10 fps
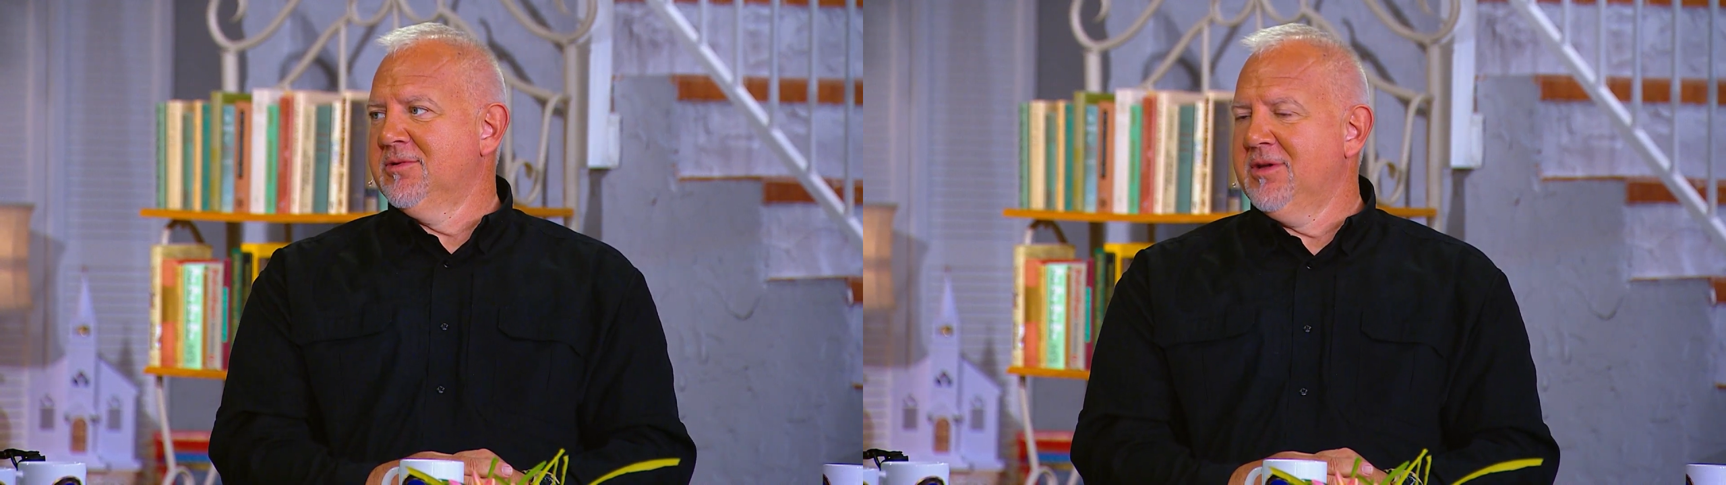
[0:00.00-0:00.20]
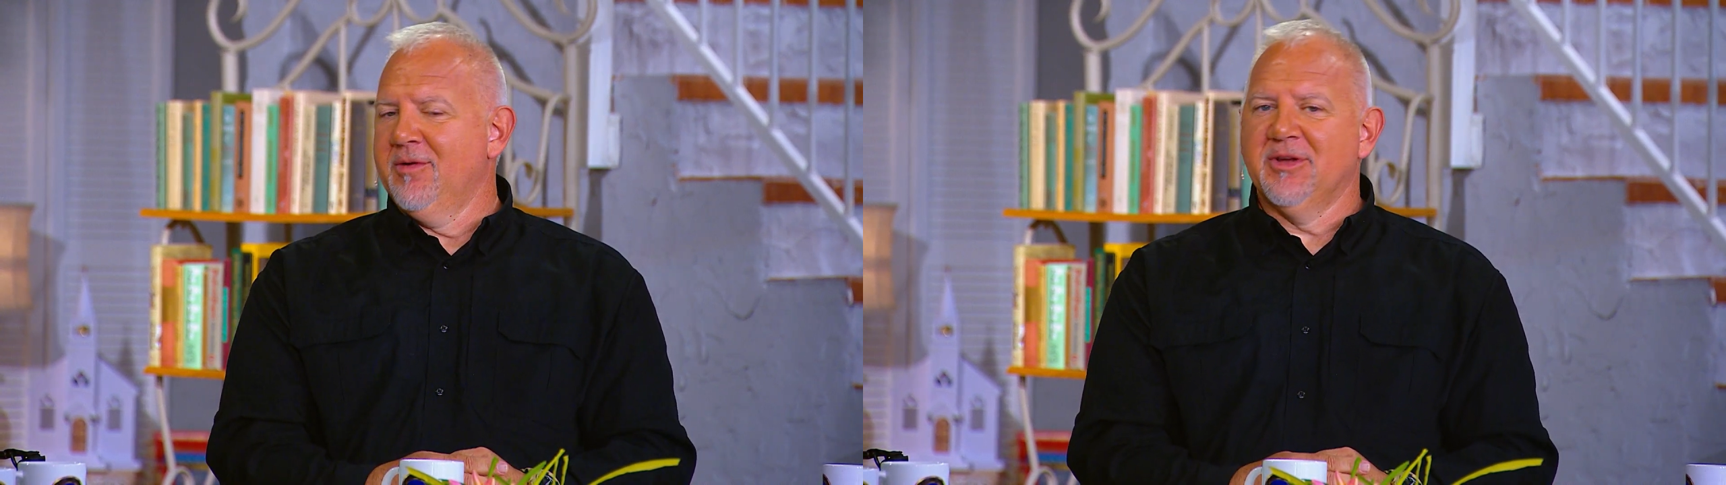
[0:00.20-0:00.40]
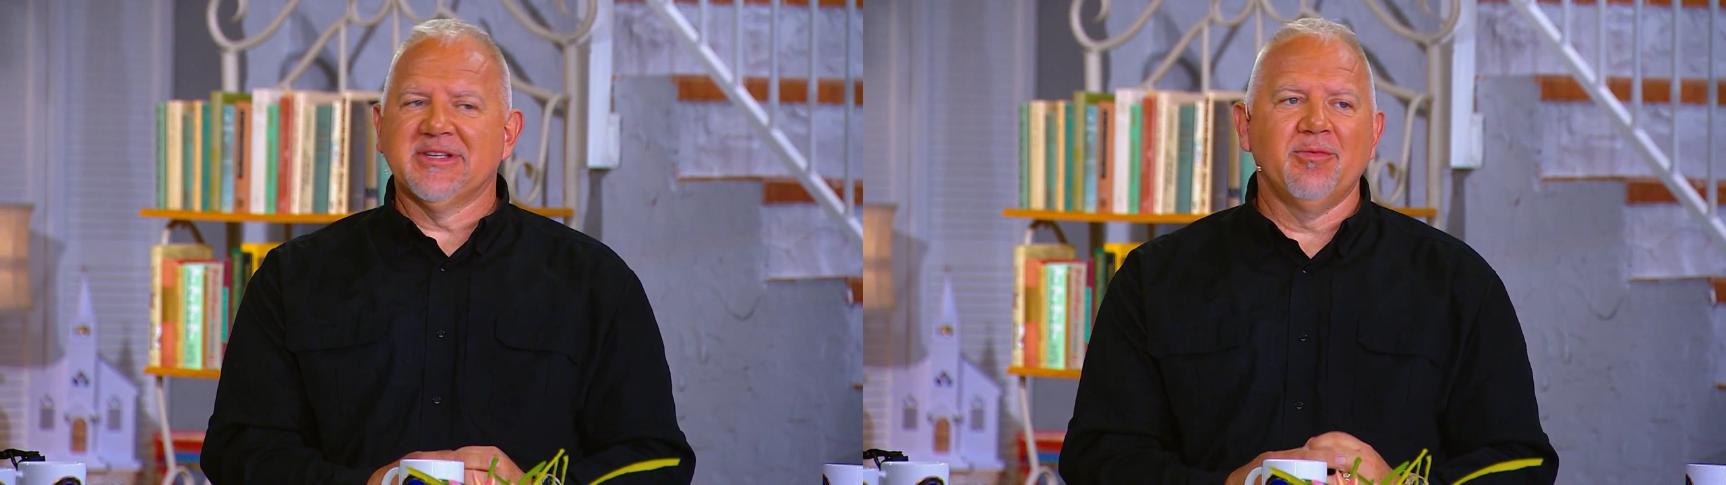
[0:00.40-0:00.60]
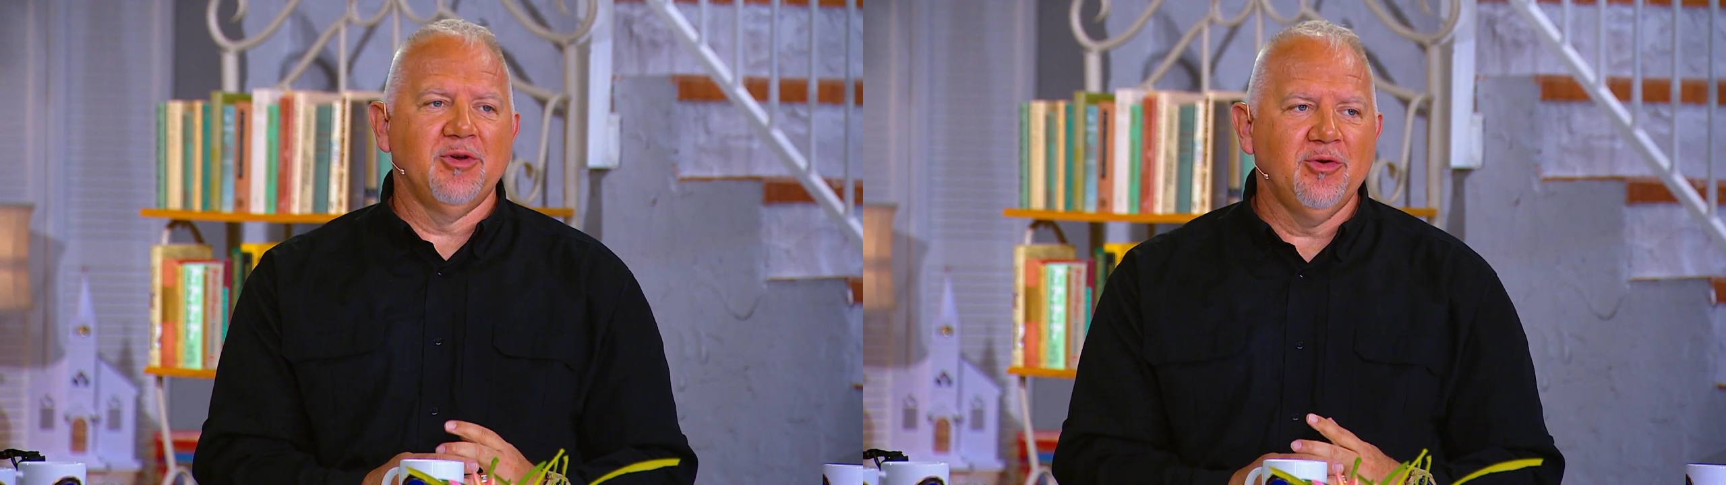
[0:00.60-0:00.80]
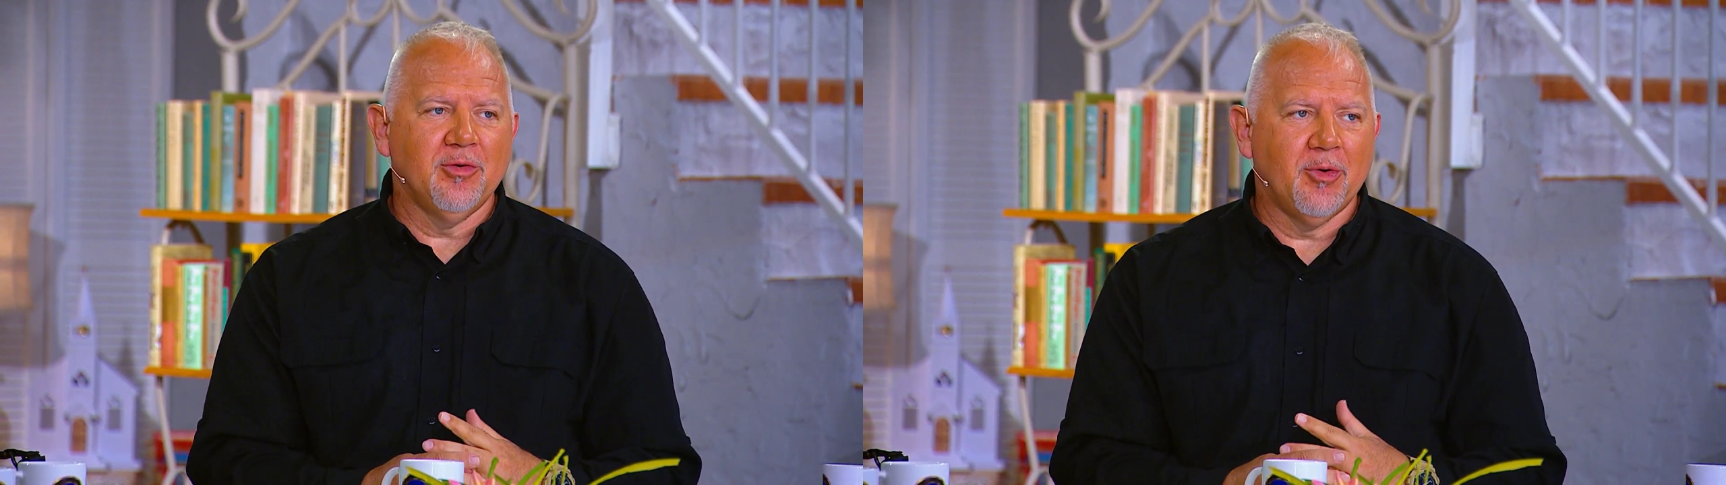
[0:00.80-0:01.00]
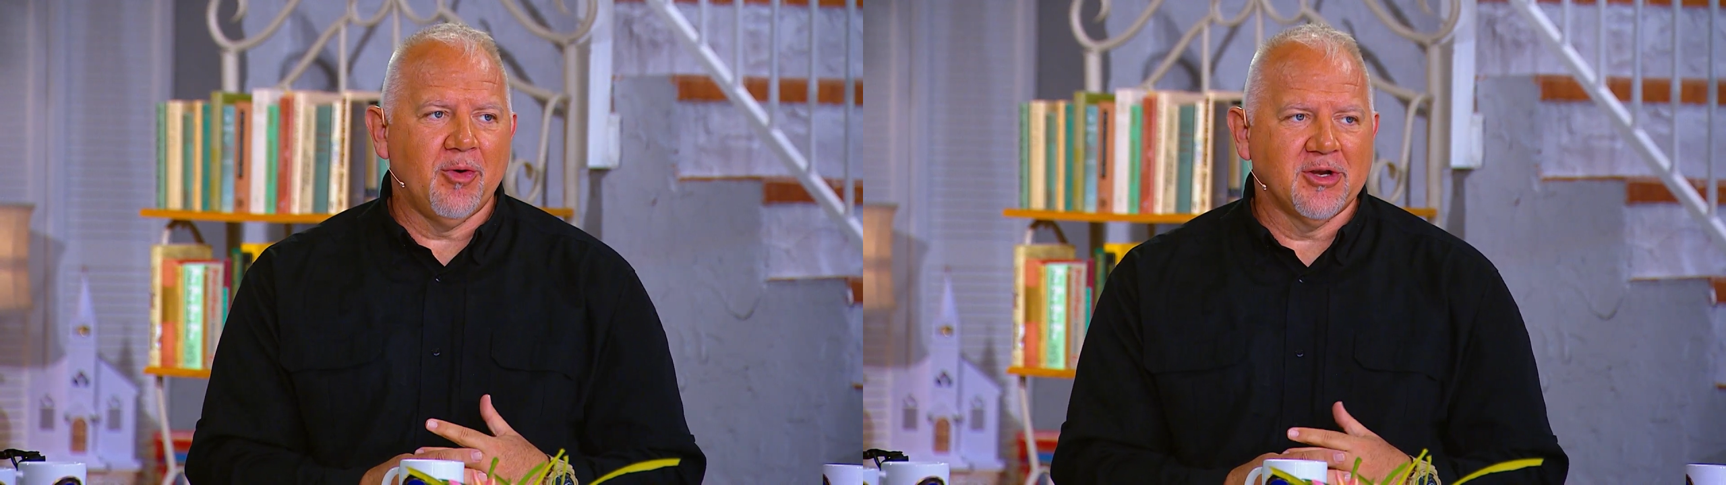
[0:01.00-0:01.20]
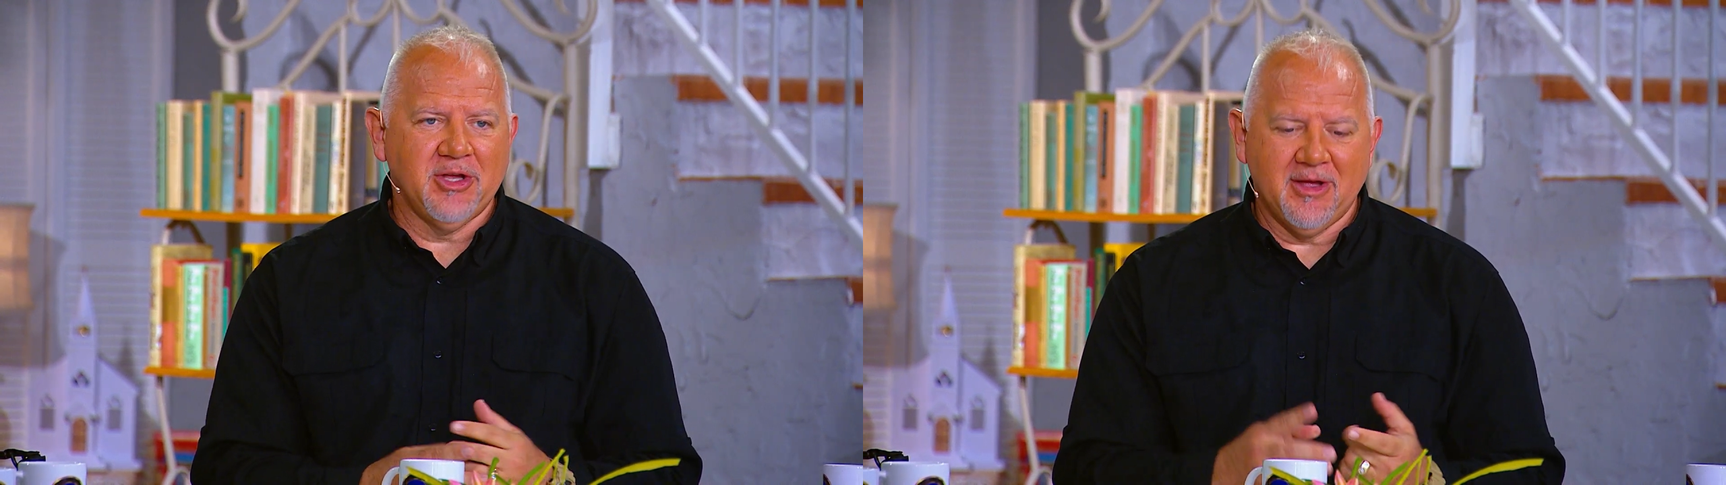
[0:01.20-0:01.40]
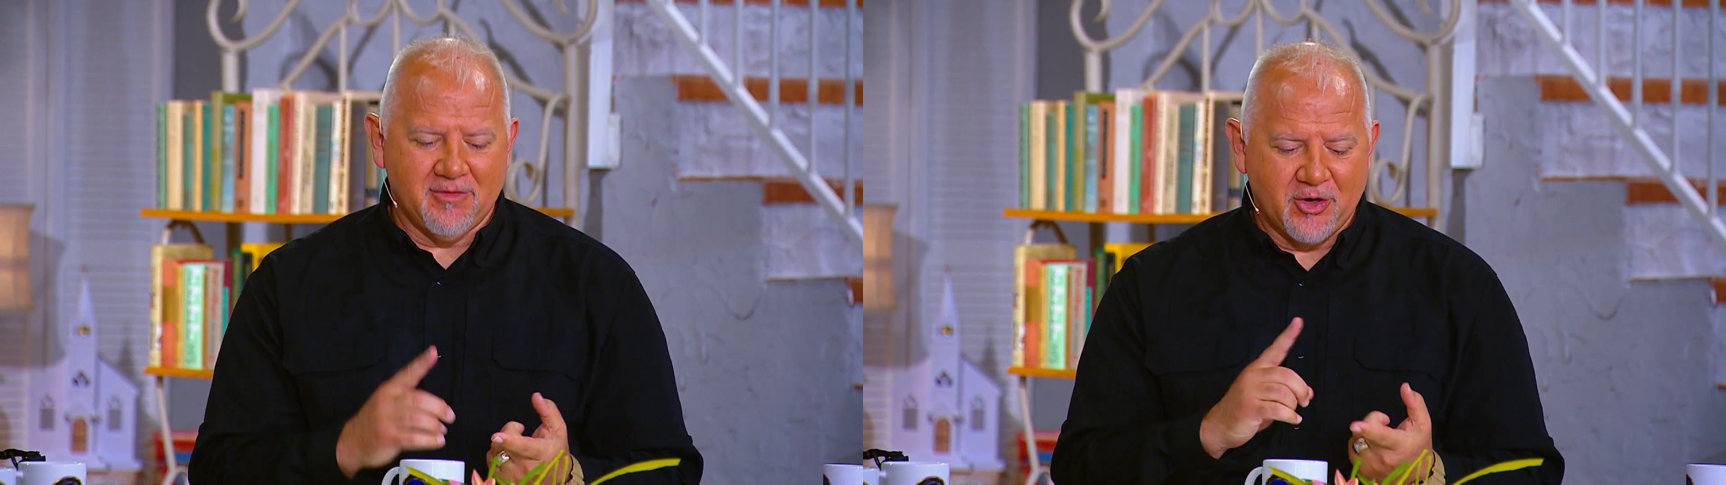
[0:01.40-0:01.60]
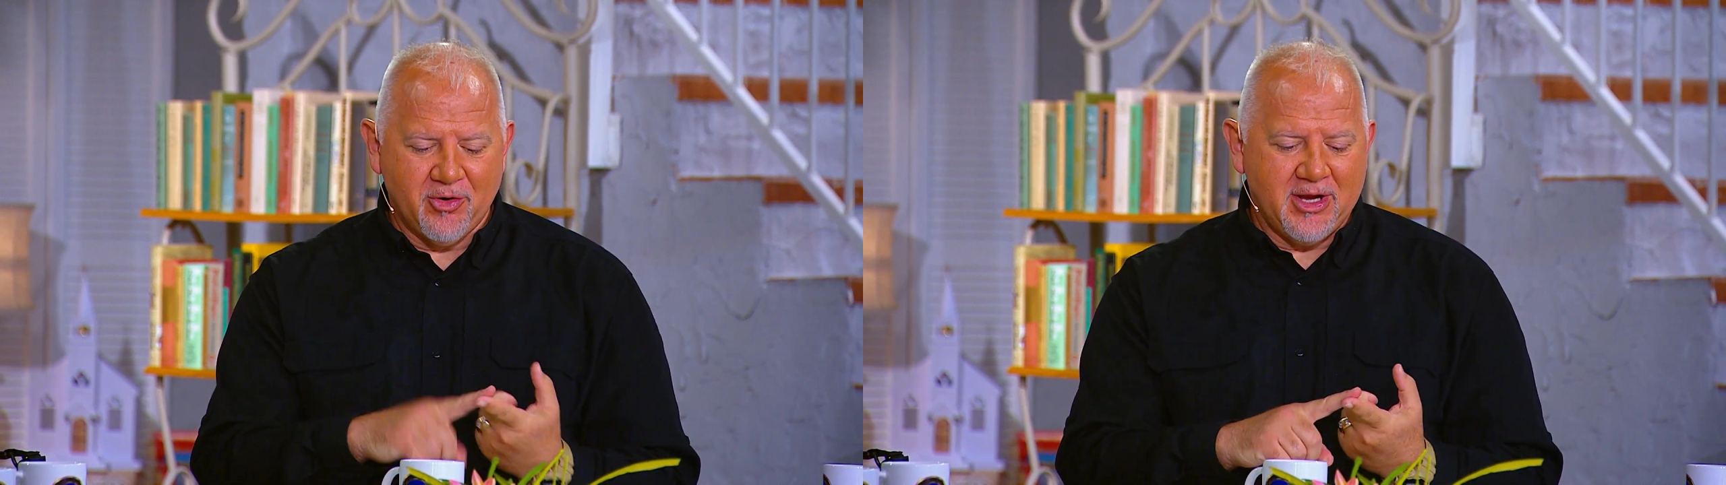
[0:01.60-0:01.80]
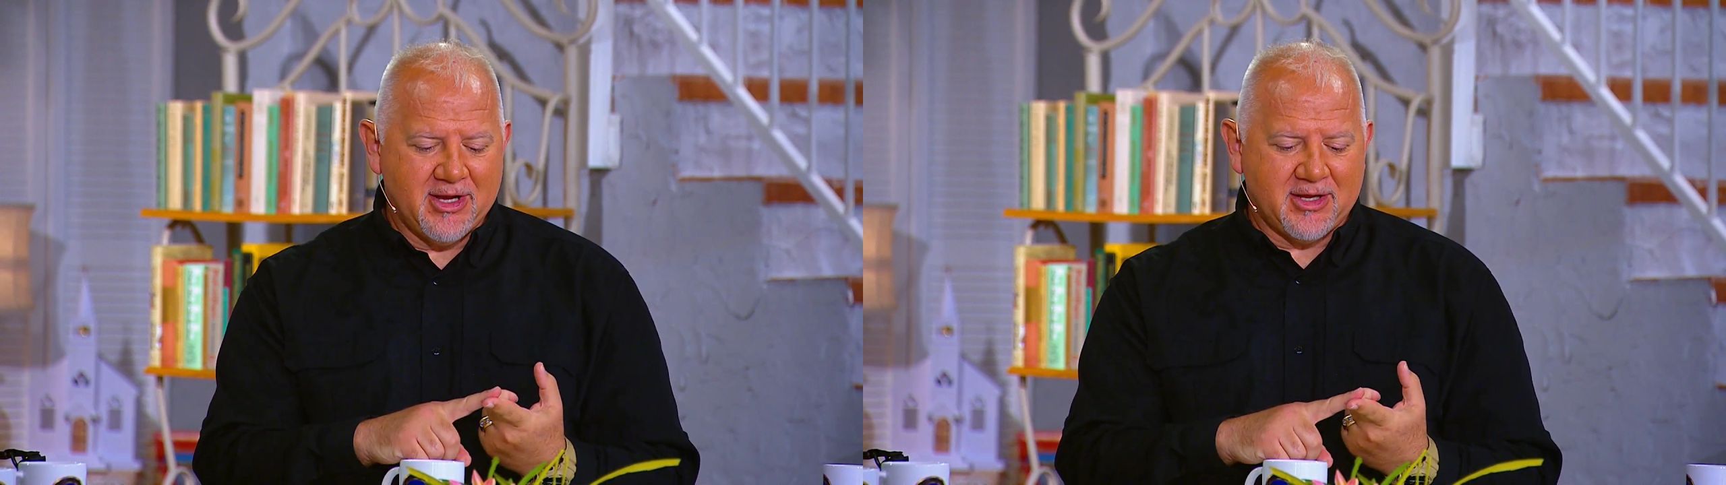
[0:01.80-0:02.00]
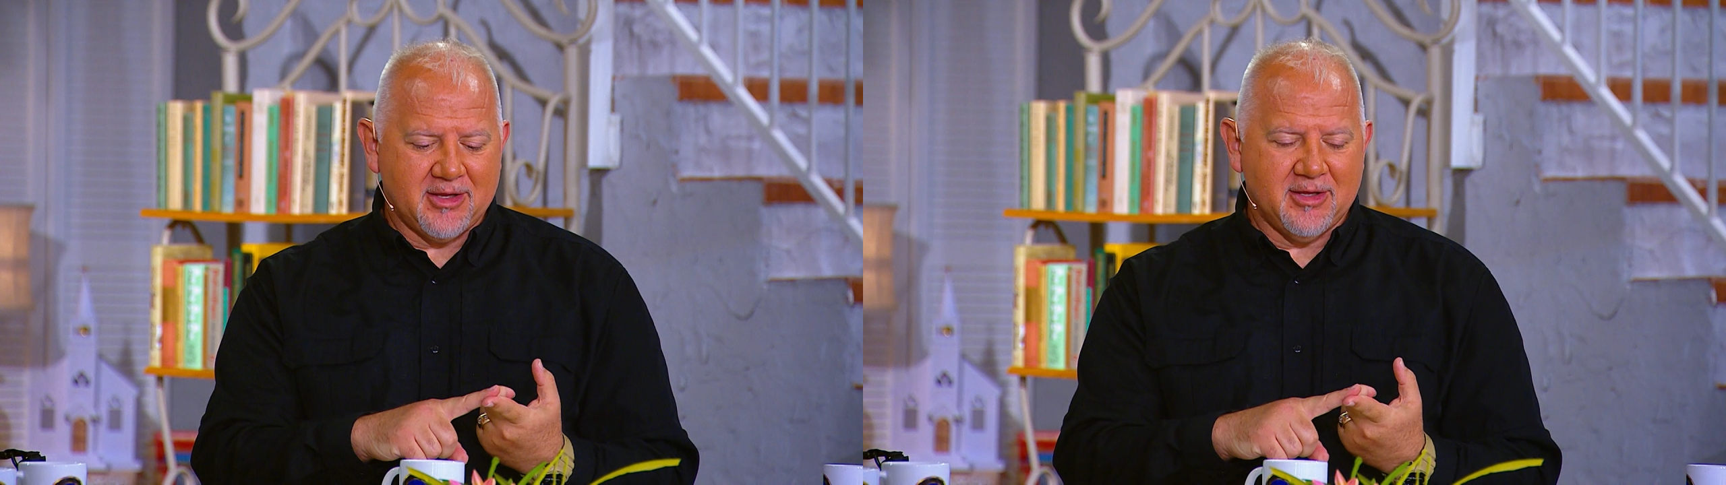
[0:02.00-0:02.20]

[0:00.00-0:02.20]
And when I say renewable water, do you have a creek